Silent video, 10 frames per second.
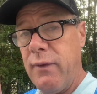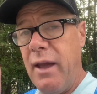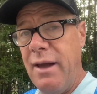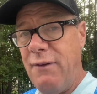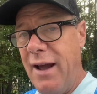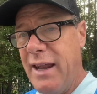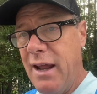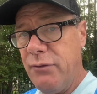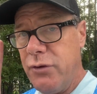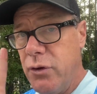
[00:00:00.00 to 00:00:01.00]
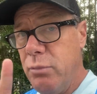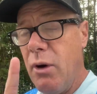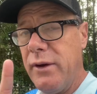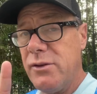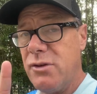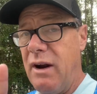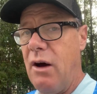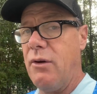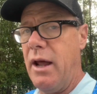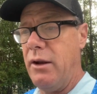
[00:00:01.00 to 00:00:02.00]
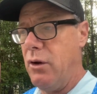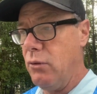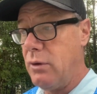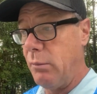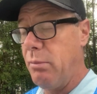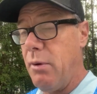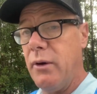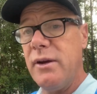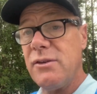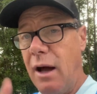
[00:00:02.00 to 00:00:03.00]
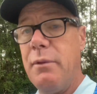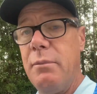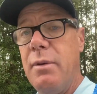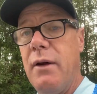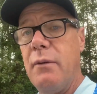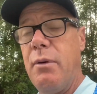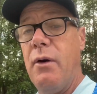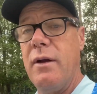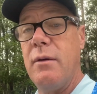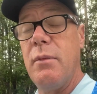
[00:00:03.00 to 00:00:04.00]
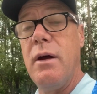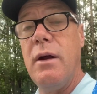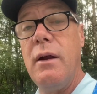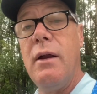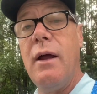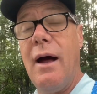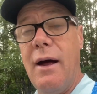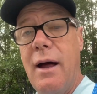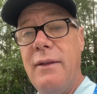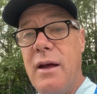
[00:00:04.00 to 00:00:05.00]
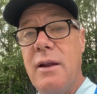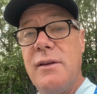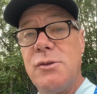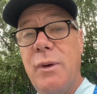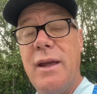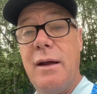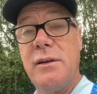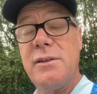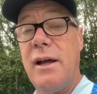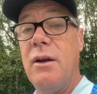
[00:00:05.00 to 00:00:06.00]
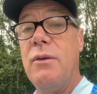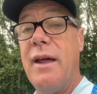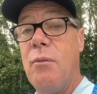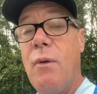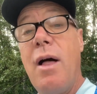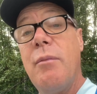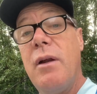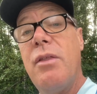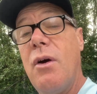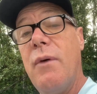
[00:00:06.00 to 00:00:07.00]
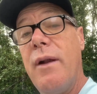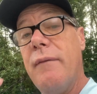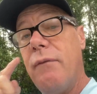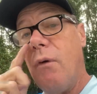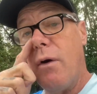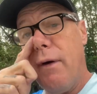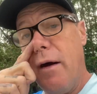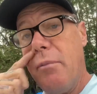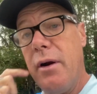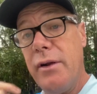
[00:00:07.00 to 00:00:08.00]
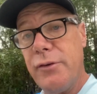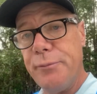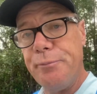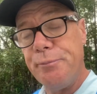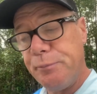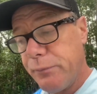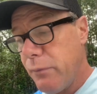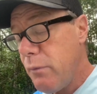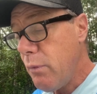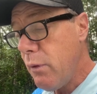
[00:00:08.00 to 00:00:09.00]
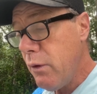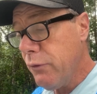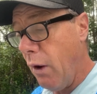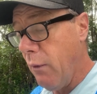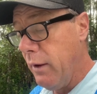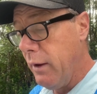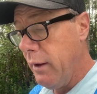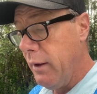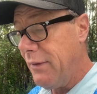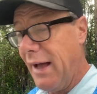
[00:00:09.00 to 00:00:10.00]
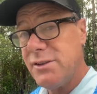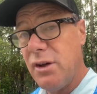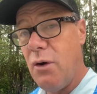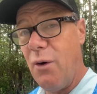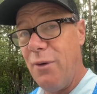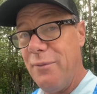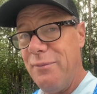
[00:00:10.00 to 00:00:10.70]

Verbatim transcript: If I can have 2 bogeys around and no double bogeys, I'm going to be on the podium at the end of this weekend, because I know damn well I'm going to throw in 4 or 5 birdies. So that's the goal.